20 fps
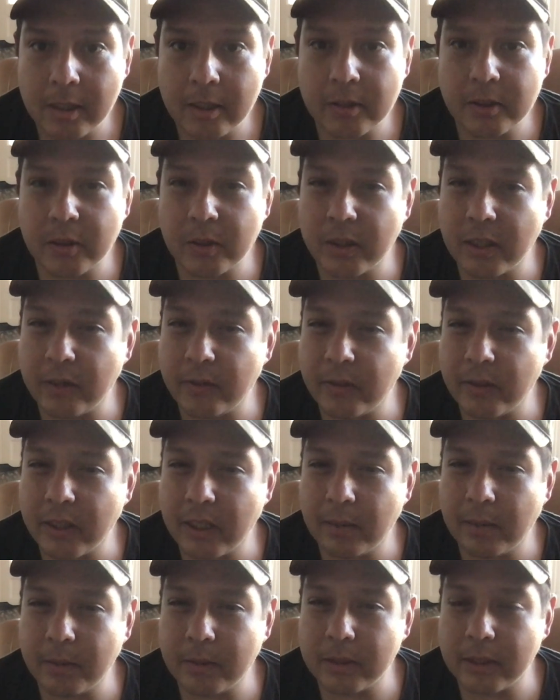So I'll give you a
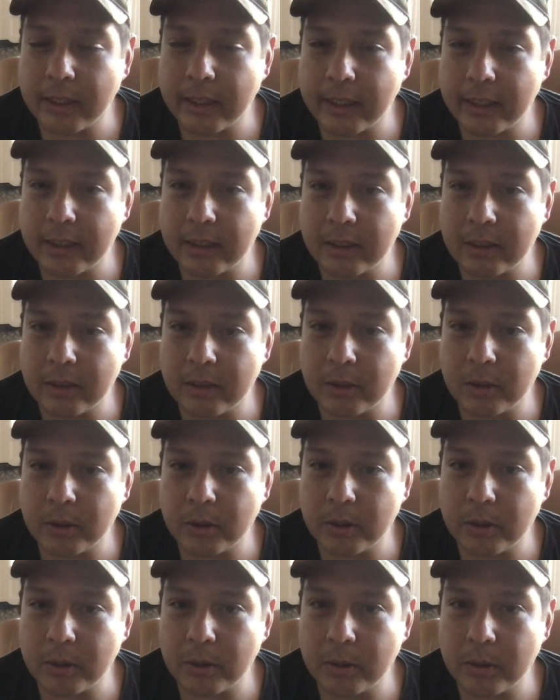couple seconds
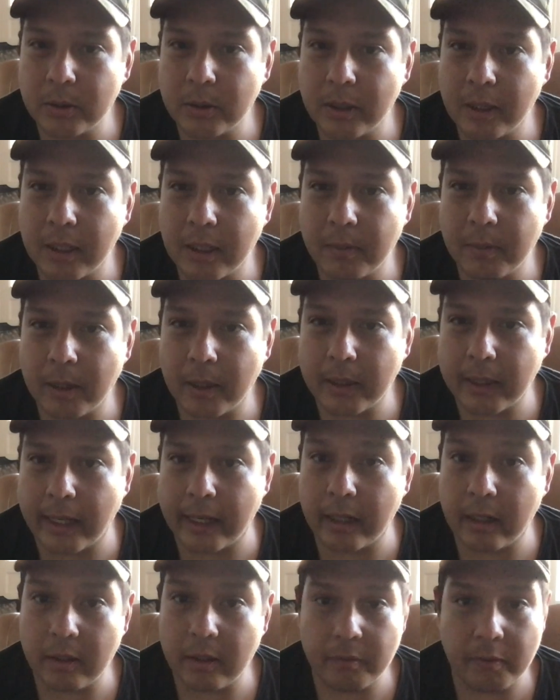to think about
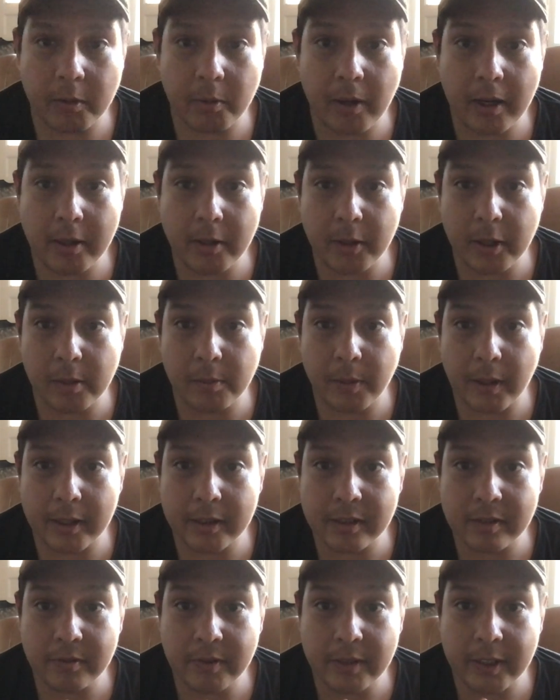that. If you want, you can pause
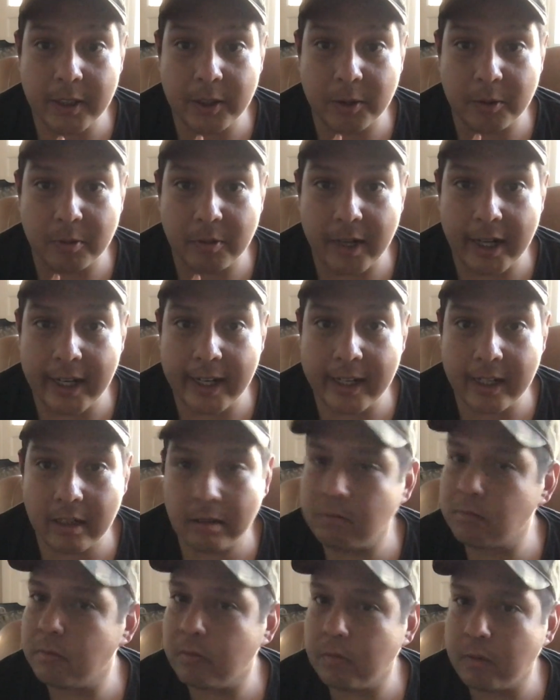the video right here
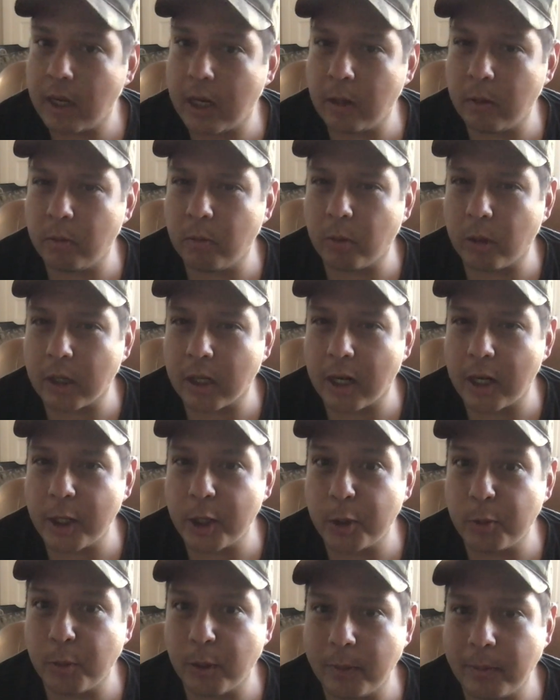and work on your
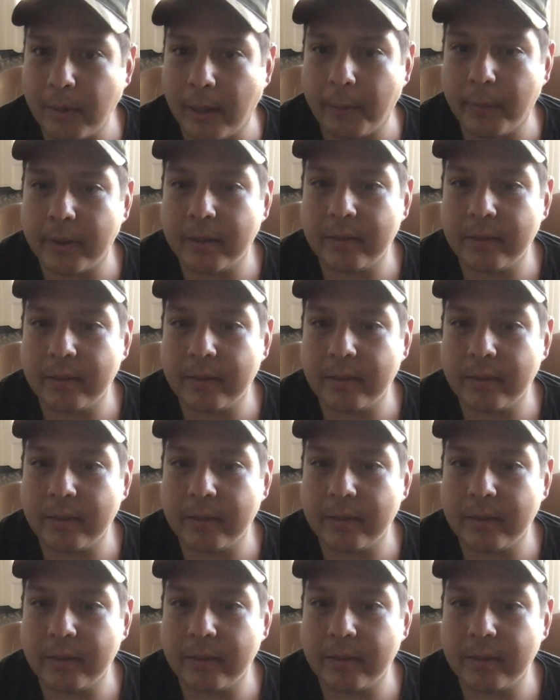warm-up.